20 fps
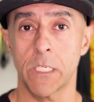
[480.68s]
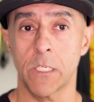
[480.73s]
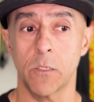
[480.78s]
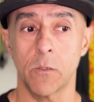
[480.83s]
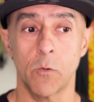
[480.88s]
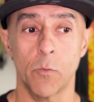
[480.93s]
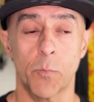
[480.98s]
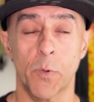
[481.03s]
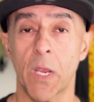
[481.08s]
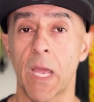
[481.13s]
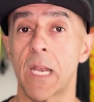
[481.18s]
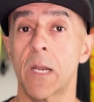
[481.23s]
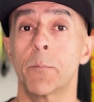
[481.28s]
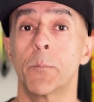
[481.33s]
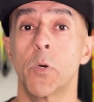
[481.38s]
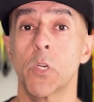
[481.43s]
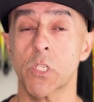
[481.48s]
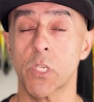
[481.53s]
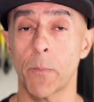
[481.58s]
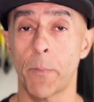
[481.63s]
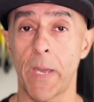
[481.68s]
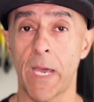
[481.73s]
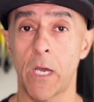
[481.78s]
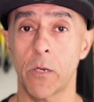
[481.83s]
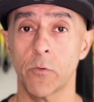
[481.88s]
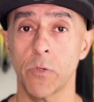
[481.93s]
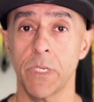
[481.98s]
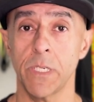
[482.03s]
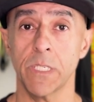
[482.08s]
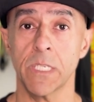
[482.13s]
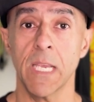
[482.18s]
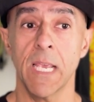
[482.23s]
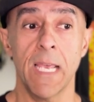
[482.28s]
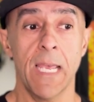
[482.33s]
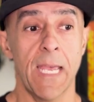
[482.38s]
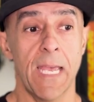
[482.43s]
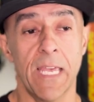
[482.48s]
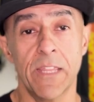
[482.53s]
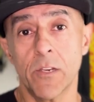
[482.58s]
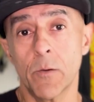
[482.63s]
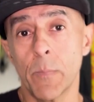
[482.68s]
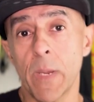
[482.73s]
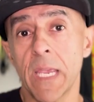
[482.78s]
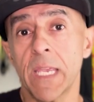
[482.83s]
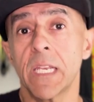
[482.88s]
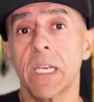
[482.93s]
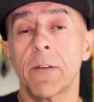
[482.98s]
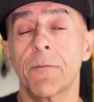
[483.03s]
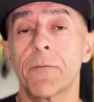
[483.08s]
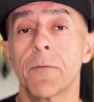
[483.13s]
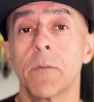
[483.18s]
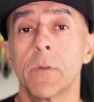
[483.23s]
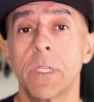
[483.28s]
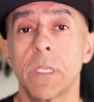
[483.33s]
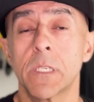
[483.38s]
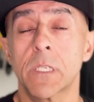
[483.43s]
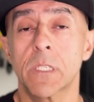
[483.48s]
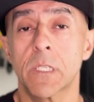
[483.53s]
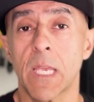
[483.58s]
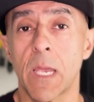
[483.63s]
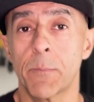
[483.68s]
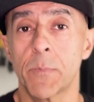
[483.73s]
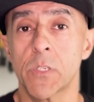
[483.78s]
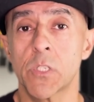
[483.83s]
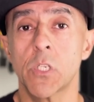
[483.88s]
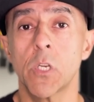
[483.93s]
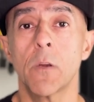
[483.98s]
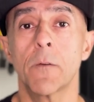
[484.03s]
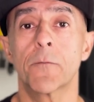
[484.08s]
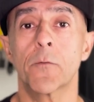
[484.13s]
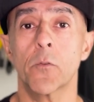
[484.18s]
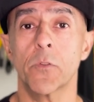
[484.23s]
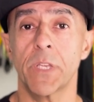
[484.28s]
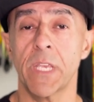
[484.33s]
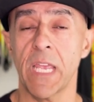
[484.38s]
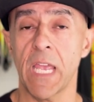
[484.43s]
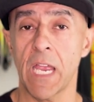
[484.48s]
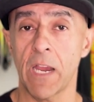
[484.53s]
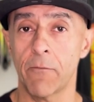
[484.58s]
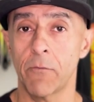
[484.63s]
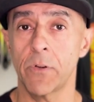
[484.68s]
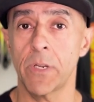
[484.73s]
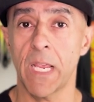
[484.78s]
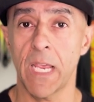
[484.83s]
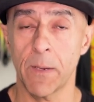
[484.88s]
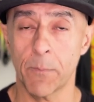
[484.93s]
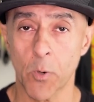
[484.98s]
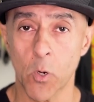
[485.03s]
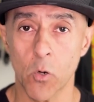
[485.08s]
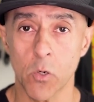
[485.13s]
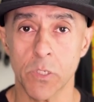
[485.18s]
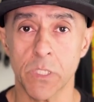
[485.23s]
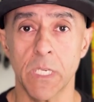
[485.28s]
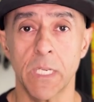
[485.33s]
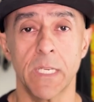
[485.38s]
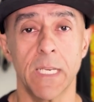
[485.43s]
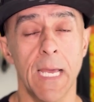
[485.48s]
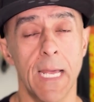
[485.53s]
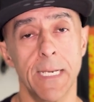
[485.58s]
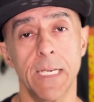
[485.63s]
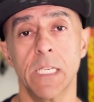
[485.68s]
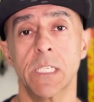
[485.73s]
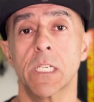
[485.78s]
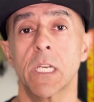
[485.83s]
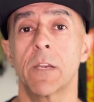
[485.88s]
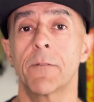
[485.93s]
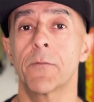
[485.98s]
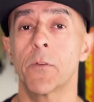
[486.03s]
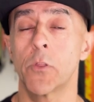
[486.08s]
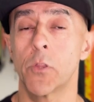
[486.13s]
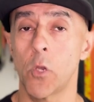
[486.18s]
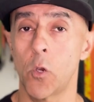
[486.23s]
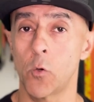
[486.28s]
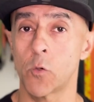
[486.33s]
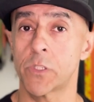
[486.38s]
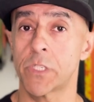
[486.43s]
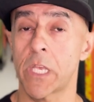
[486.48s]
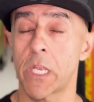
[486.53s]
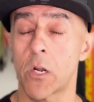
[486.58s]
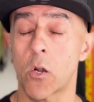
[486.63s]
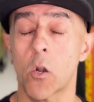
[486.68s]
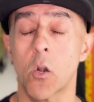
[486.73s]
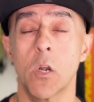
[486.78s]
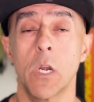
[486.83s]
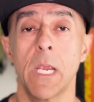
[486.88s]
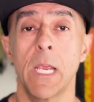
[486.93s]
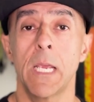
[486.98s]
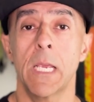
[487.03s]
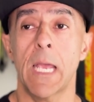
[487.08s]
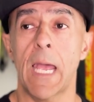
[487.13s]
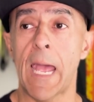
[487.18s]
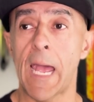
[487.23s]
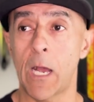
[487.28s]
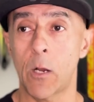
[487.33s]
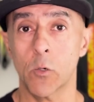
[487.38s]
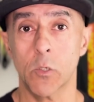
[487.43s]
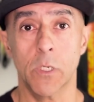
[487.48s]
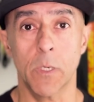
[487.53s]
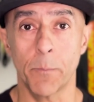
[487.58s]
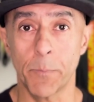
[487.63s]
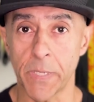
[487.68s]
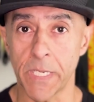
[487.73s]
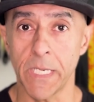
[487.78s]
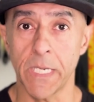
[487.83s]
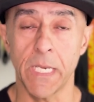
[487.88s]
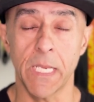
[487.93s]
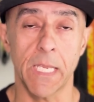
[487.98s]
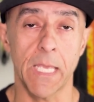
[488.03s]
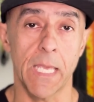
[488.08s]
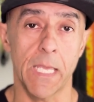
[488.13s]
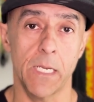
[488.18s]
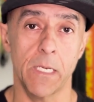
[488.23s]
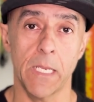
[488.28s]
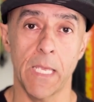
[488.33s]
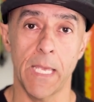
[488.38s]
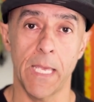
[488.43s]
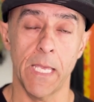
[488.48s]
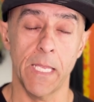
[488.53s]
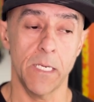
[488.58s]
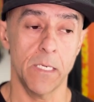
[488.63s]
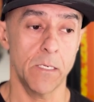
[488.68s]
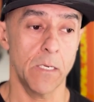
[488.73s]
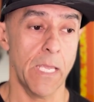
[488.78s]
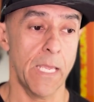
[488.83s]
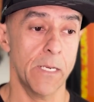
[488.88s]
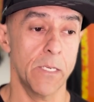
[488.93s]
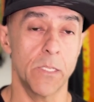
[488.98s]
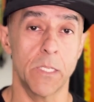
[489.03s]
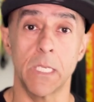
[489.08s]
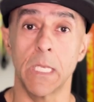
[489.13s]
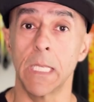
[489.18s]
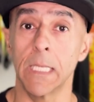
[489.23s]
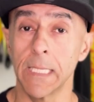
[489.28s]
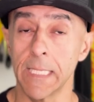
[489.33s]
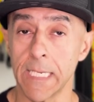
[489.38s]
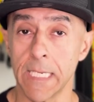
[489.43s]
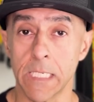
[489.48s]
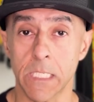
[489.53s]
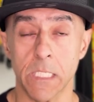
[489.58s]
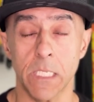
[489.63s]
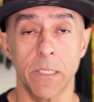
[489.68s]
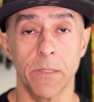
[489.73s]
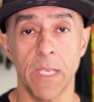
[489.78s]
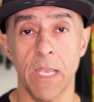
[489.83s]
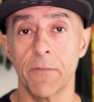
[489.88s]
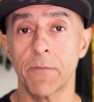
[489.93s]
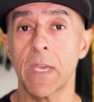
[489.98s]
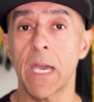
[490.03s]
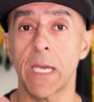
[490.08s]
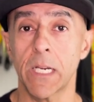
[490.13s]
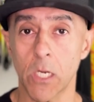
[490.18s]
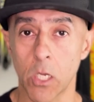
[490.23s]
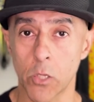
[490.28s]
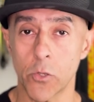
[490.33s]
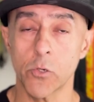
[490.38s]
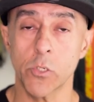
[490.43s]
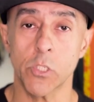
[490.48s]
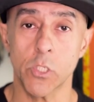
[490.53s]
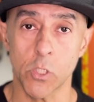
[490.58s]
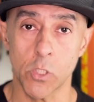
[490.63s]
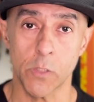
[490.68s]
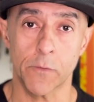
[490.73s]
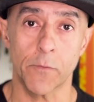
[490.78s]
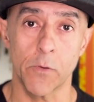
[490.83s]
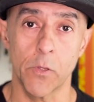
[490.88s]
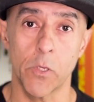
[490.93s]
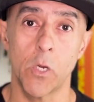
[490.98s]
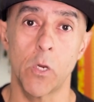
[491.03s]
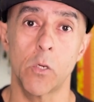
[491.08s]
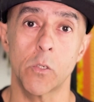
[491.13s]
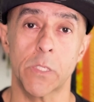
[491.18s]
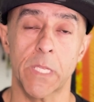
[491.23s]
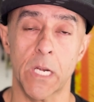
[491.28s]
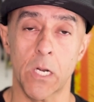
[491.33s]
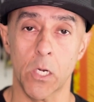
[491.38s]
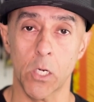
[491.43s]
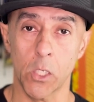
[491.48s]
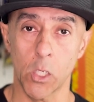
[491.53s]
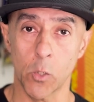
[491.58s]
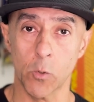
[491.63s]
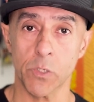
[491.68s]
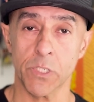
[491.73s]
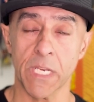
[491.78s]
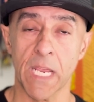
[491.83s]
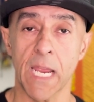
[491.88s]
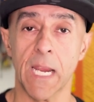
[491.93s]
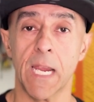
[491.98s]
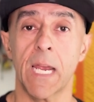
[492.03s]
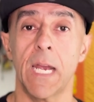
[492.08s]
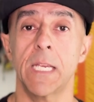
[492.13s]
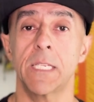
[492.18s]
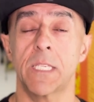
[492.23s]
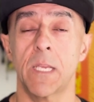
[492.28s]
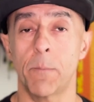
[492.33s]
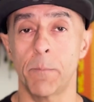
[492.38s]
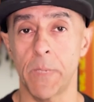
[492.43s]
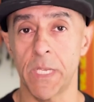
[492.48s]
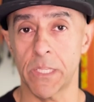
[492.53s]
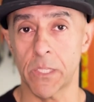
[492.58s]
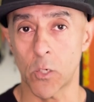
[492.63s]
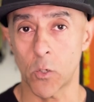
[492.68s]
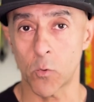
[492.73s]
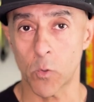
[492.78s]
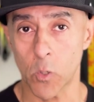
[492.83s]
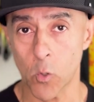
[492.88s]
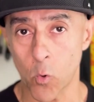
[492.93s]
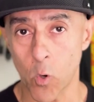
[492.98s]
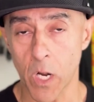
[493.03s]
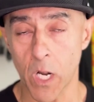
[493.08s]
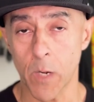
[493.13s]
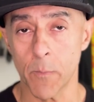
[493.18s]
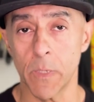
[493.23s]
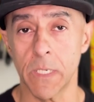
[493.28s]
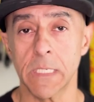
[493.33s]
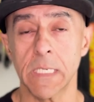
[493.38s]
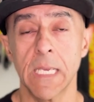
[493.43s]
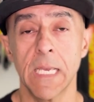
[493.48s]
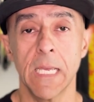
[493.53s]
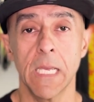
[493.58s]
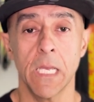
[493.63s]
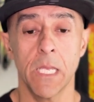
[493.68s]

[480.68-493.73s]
to kind of push the boundaries, and they're making it this type of shoe for the everyday person, not necessarily for those that are out competing and the elites. They've got other shoes for those that are lower stack heights that meet their requirements.